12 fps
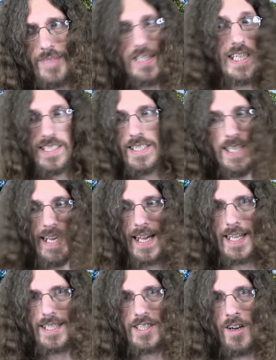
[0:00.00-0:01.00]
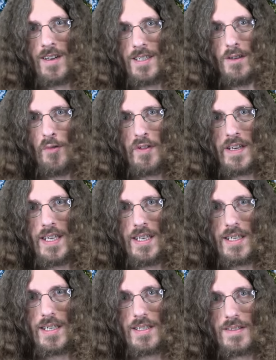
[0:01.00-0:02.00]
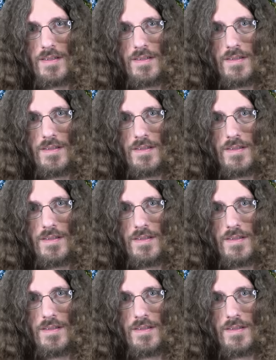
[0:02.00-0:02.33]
Unless he needed to get his cardio for the day, I guess.